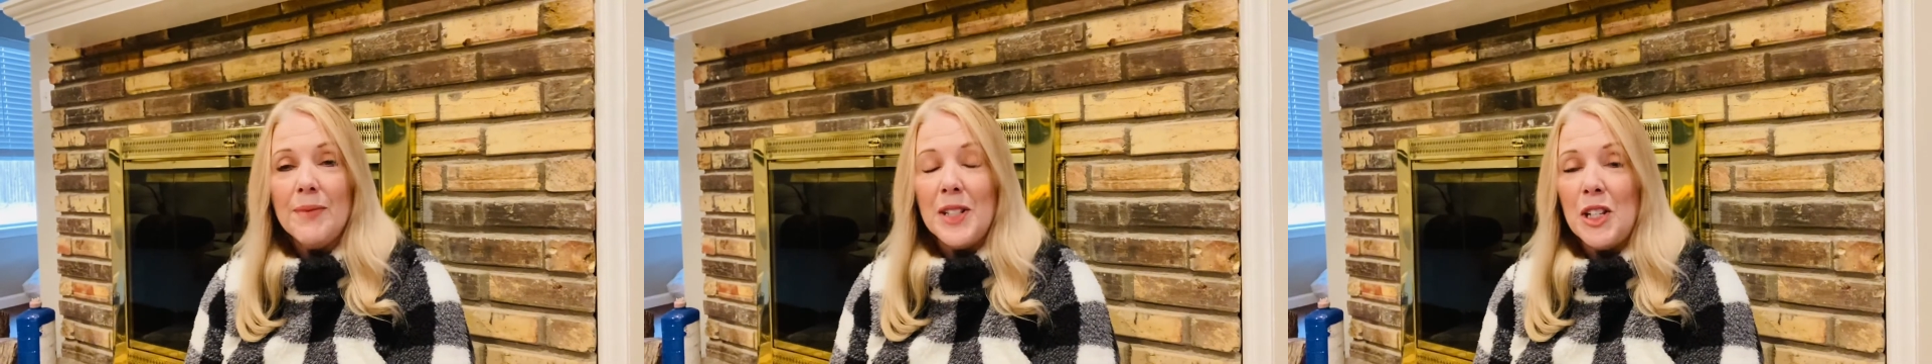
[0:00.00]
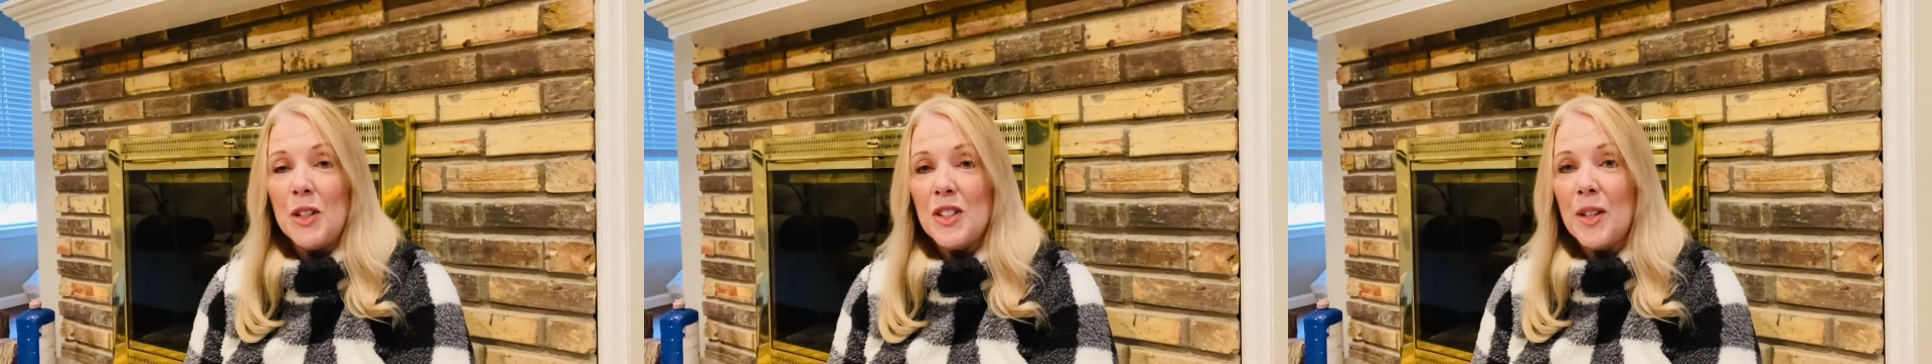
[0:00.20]

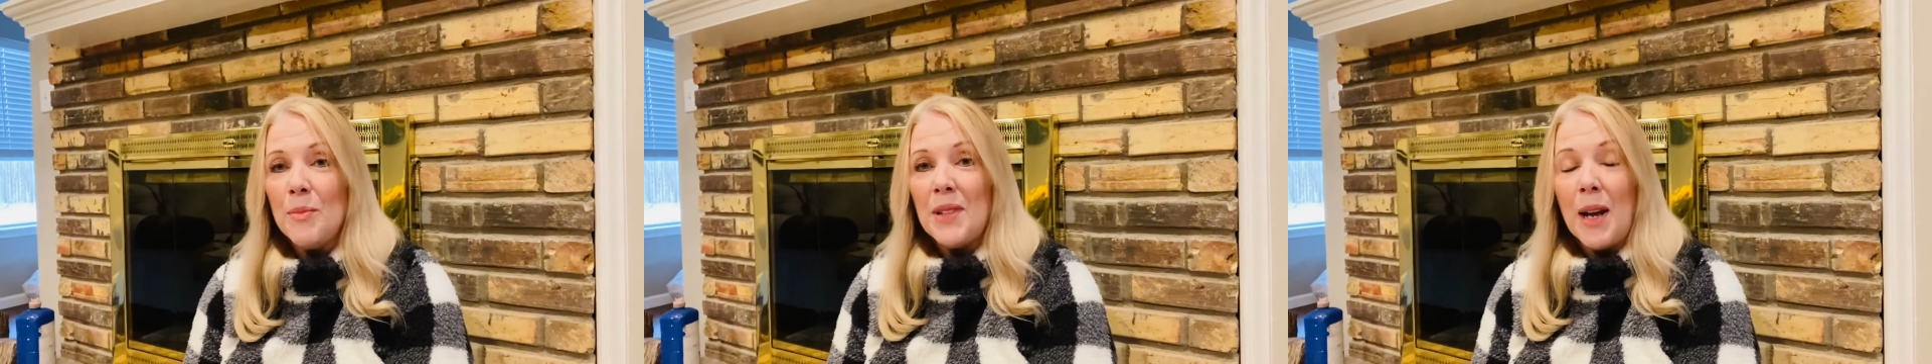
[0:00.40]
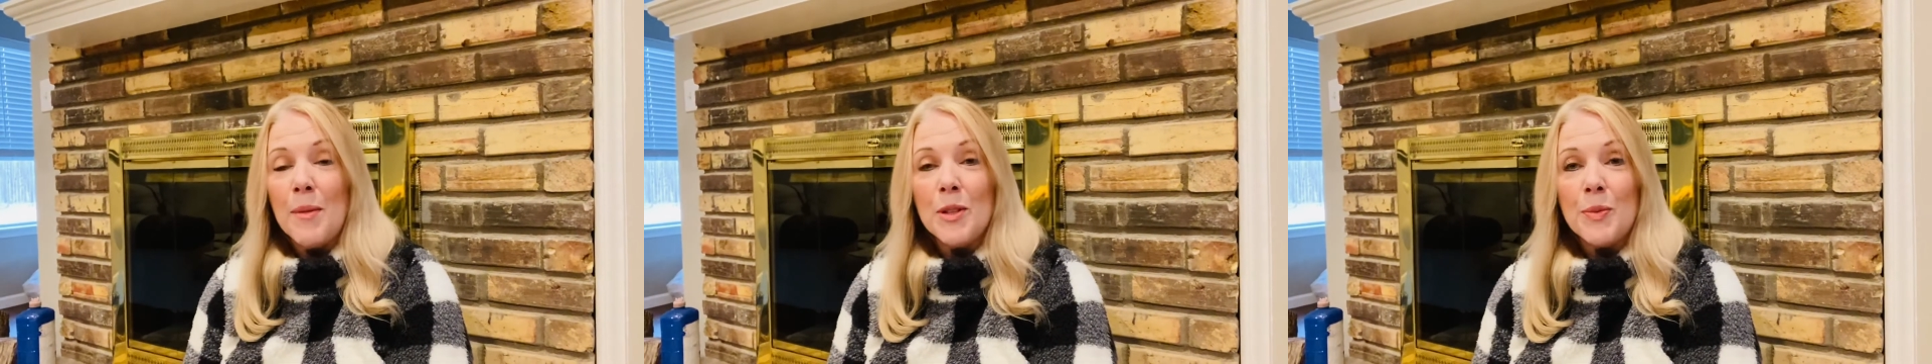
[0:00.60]
you know,
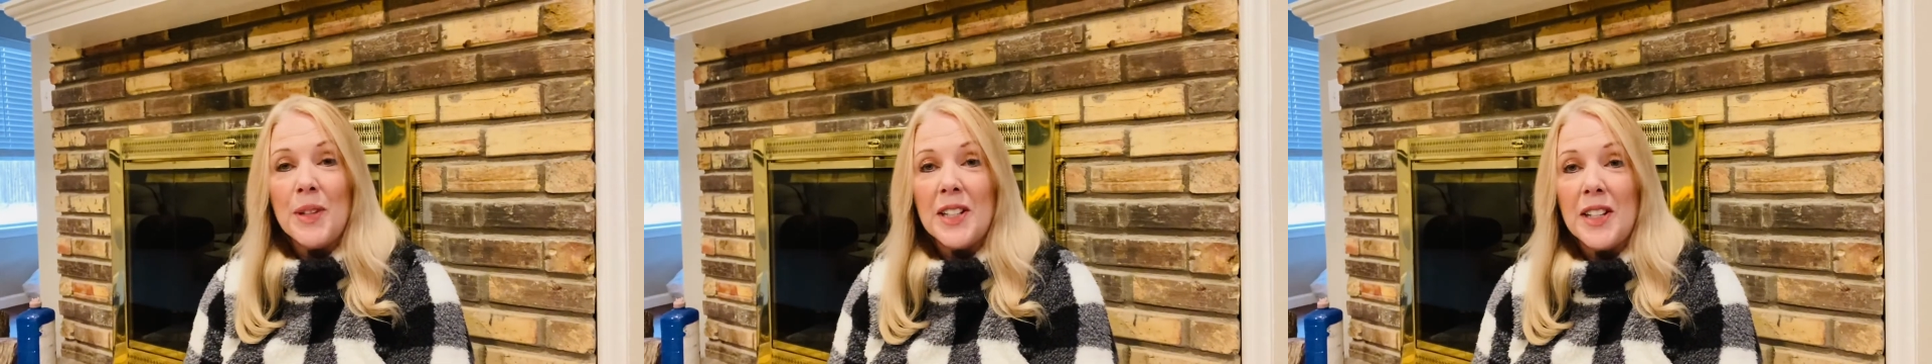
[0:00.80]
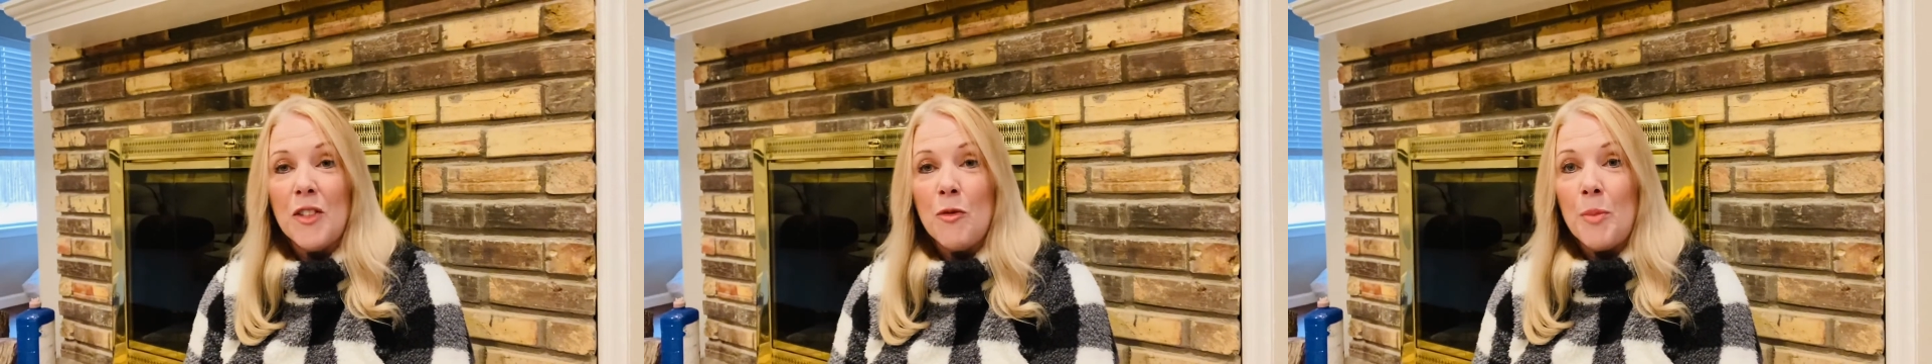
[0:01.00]
sometimes we
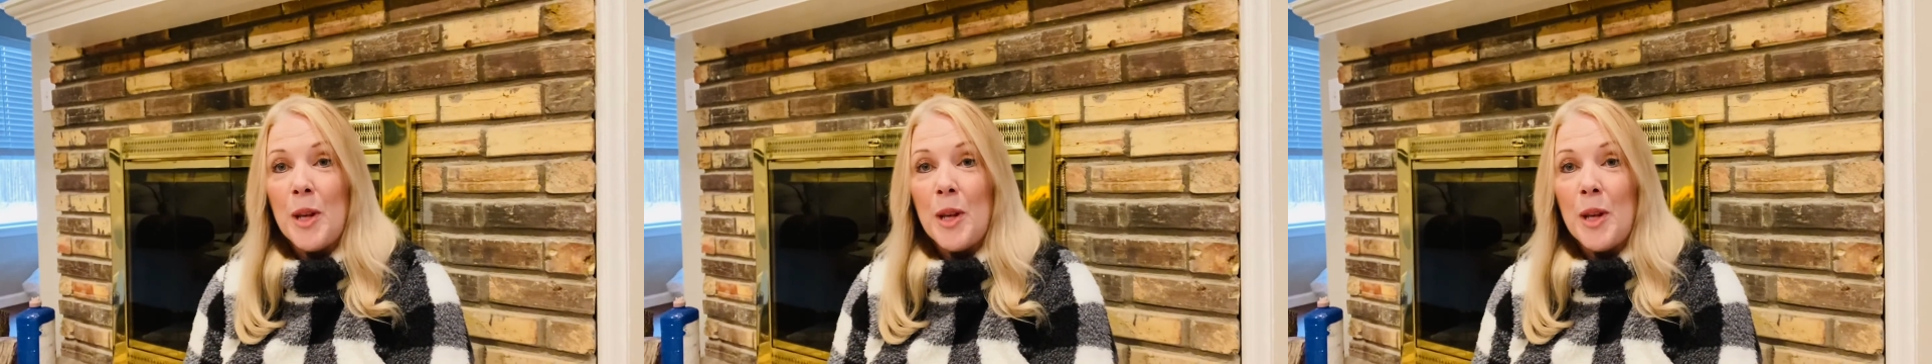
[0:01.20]
give